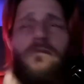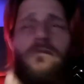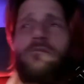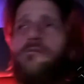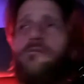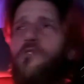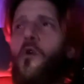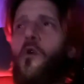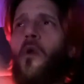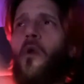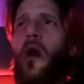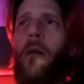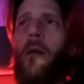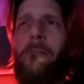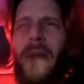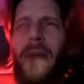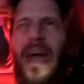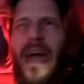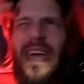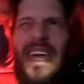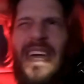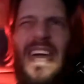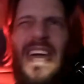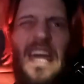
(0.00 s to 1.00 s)
You're not
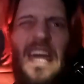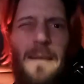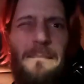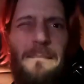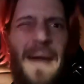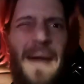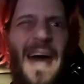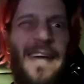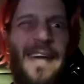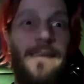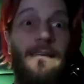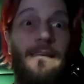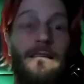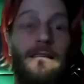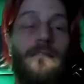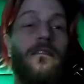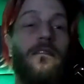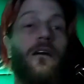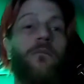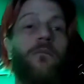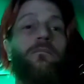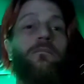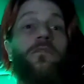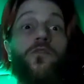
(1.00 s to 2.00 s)
making immaculate
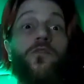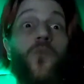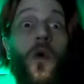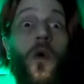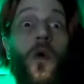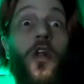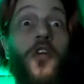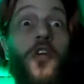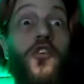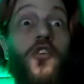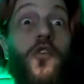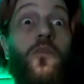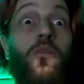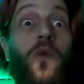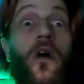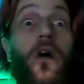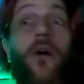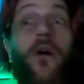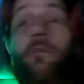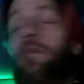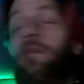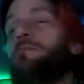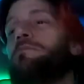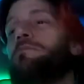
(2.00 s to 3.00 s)
numbers. What is your
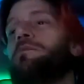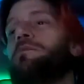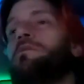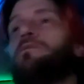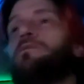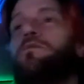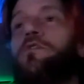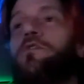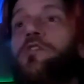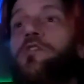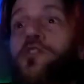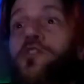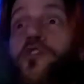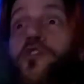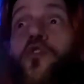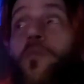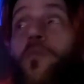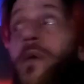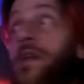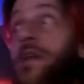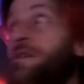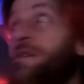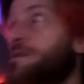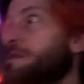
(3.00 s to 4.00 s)
problem, you
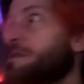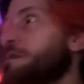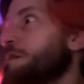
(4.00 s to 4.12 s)
human?